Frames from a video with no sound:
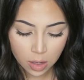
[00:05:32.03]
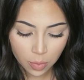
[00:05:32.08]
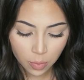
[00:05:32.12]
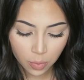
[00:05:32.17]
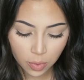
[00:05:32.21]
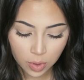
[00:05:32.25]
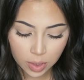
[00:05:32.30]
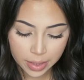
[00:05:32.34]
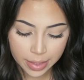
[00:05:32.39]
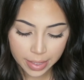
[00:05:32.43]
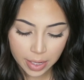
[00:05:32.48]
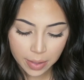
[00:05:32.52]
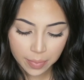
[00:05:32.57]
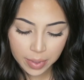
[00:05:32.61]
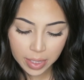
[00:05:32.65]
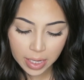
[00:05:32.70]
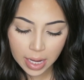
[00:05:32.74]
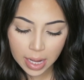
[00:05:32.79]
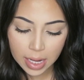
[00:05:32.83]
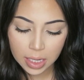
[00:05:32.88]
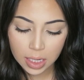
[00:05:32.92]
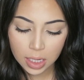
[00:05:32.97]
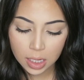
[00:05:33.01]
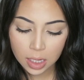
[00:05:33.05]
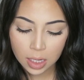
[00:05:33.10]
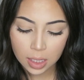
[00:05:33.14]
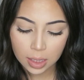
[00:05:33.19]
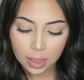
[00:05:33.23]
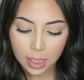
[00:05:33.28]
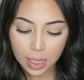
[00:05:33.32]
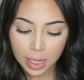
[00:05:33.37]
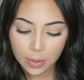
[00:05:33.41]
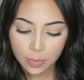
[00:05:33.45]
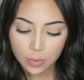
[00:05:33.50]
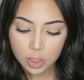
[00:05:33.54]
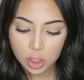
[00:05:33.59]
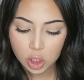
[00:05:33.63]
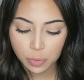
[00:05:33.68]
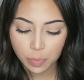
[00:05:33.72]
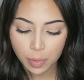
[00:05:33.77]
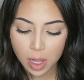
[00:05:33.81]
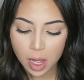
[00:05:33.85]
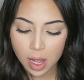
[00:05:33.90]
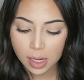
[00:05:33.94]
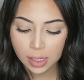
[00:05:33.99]
Would there be any
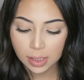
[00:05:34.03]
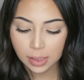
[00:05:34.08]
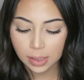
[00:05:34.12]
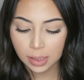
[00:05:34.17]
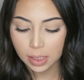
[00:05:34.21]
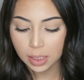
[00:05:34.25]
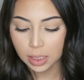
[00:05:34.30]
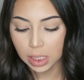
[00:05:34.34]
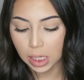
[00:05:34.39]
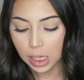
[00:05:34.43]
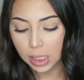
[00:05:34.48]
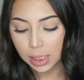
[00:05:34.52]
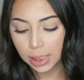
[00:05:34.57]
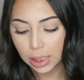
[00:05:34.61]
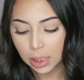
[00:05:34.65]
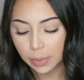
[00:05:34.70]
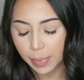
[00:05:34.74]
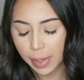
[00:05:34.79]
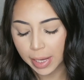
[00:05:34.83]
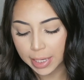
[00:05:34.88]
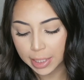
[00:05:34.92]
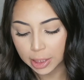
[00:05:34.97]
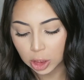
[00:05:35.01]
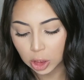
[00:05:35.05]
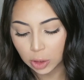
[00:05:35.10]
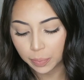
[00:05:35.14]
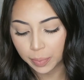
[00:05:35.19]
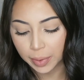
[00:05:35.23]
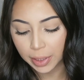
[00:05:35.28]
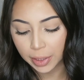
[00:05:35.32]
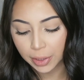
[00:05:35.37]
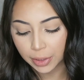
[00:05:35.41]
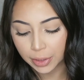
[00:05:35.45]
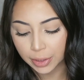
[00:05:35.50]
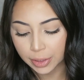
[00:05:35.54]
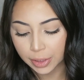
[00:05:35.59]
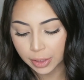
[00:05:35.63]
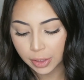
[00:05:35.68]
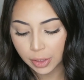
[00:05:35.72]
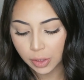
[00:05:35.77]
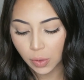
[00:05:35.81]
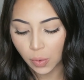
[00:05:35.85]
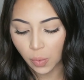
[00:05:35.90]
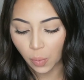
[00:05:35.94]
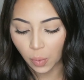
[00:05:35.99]
language blocks that non-Spanish
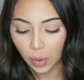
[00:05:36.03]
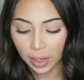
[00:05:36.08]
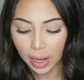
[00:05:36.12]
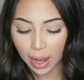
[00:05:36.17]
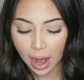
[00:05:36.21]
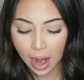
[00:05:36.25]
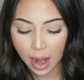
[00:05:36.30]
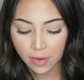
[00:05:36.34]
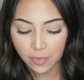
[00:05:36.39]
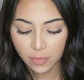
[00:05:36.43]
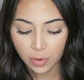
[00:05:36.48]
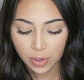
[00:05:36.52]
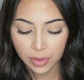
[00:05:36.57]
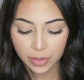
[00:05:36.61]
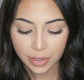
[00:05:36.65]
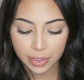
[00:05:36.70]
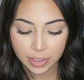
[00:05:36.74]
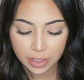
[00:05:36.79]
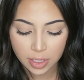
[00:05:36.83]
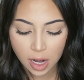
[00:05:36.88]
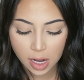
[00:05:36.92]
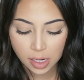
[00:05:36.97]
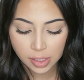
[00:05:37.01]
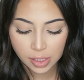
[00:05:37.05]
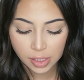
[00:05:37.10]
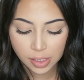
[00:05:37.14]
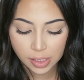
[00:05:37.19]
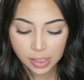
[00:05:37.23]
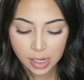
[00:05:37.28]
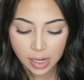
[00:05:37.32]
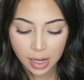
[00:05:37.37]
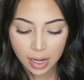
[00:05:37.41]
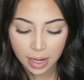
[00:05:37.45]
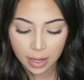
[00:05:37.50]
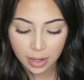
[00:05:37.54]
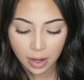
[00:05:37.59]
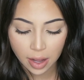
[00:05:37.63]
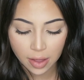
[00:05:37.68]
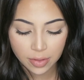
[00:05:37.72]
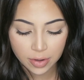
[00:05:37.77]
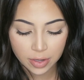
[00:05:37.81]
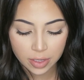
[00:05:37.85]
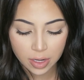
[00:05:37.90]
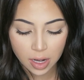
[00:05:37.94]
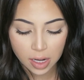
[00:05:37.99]
speakers would have with your doctor and
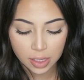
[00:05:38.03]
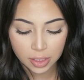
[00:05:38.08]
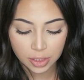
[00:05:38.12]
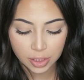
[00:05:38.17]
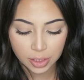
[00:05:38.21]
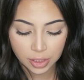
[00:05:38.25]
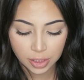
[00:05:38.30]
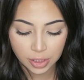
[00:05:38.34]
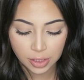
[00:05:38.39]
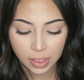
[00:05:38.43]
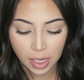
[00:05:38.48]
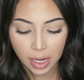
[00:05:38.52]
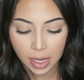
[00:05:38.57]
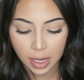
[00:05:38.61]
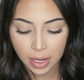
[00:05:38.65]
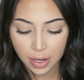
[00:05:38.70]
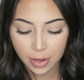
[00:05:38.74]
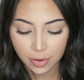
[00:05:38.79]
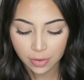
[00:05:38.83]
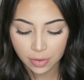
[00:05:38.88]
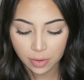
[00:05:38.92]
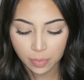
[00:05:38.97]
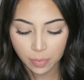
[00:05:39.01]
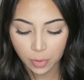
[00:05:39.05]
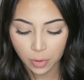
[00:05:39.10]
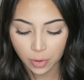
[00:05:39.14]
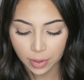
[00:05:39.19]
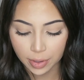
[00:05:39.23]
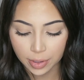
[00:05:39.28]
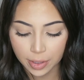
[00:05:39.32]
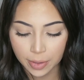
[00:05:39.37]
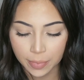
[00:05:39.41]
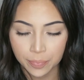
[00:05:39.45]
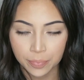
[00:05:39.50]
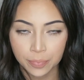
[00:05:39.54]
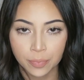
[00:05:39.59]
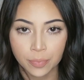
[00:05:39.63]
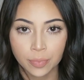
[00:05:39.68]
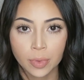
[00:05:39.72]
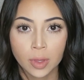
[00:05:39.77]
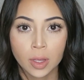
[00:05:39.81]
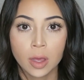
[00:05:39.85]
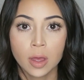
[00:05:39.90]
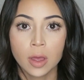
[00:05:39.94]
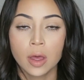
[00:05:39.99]
other doctors near the border?
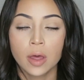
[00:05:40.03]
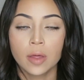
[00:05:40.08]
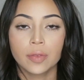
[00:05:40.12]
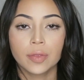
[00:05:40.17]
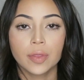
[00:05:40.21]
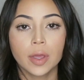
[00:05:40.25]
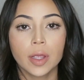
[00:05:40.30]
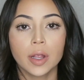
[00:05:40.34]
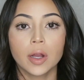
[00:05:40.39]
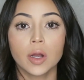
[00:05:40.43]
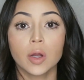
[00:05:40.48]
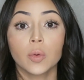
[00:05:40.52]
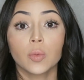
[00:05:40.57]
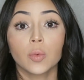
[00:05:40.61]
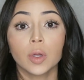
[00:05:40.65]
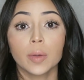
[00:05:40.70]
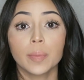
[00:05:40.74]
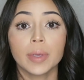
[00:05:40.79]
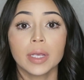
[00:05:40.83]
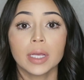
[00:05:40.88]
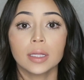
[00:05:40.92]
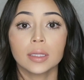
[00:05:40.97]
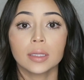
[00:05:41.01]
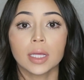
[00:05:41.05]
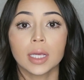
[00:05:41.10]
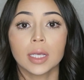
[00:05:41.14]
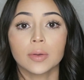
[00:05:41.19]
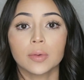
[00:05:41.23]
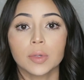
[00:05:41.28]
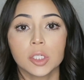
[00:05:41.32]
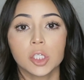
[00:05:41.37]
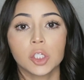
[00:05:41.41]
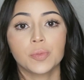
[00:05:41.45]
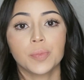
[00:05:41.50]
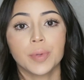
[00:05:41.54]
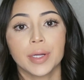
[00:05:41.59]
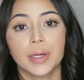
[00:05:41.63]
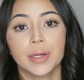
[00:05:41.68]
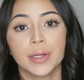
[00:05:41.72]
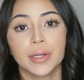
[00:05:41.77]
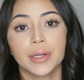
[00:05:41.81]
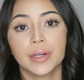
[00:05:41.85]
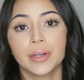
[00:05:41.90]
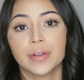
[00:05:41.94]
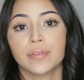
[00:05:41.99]
There would be a language
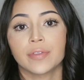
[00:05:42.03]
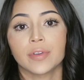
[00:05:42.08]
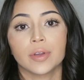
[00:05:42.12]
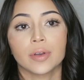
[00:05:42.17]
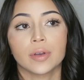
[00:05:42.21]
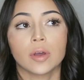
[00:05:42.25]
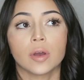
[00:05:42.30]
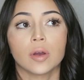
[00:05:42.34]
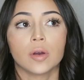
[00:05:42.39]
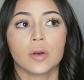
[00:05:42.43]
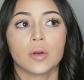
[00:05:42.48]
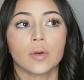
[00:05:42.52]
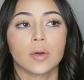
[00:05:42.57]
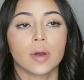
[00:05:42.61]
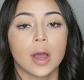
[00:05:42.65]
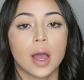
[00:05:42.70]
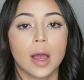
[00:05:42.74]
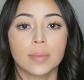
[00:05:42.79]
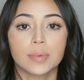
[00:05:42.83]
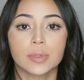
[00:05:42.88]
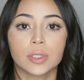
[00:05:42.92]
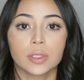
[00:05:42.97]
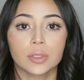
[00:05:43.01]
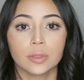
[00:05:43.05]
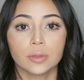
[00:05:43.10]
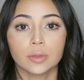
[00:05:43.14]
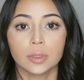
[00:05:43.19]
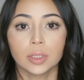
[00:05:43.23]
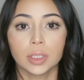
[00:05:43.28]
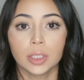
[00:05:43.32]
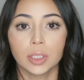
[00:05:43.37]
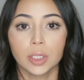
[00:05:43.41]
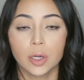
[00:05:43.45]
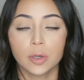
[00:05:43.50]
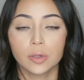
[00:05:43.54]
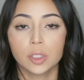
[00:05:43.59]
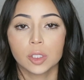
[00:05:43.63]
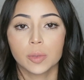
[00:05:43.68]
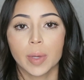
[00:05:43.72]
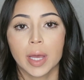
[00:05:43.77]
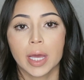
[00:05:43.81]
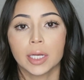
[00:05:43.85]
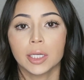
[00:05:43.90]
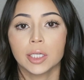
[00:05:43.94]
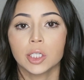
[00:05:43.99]
barrier if you know absolutely no
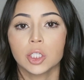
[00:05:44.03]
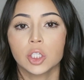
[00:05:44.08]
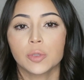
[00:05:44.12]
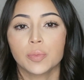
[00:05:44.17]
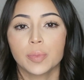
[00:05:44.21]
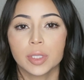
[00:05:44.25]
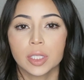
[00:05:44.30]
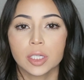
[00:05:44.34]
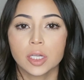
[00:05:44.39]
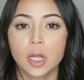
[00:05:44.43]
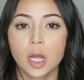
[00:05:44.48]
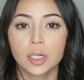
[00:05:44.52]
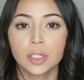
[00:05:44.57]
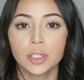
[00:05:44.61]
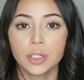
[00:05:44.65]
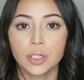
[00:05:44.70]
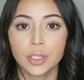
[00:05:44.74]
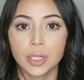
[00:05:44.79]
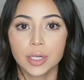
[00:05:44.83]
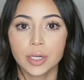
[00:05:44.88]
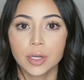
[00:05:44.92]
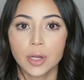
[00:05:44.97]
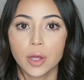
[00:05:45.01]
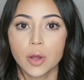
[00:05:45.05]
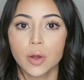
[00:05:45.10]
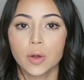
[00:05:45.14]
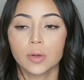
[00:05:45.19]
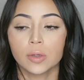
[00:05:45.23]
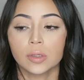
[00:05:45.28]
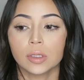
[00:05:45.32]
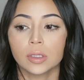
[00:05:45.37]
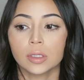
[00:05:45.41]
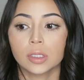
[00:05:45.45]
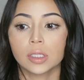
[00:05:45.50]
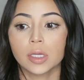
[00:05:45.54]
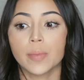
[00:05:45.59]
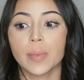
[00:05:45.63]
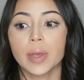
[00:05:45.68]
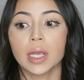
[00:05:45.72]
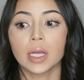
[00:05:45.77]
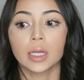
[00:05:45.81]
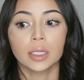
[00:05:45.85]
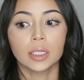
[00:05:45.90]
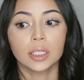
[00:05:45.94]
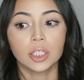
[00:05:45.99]
Spanish, but the doctor did know some
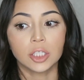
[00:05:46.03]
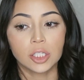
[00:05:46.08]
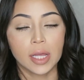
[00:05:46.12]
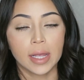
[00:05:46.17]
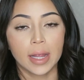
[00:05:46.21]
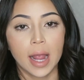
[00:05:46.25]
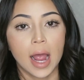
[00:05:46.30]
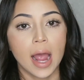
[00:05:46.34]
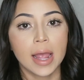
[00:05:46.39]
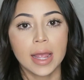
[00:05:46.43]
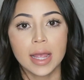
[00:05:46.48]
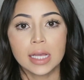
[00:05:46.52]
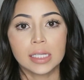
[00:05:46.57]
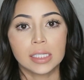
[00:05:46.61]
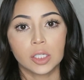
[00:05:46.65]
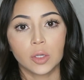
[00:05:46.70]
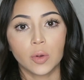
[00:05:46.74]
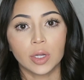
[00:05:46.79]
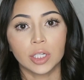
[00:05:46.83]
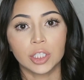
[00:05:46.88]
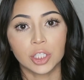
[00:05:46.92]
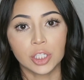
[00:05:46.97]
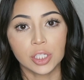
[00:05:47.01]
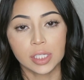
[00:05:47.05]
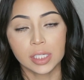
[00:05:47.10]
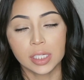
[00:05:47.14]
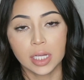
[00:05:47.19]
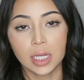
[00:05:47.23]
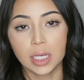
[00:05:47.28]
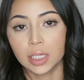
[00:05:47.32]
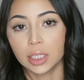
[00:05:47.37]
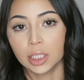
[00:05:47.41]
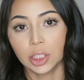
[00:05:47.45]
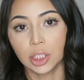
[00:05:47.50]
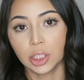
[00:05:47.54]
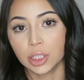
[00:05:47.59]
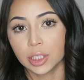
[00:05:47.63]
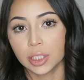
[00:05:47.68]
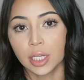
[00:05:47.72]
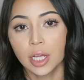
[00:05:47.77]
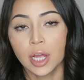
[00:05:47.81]
English. Like, I asked questions in English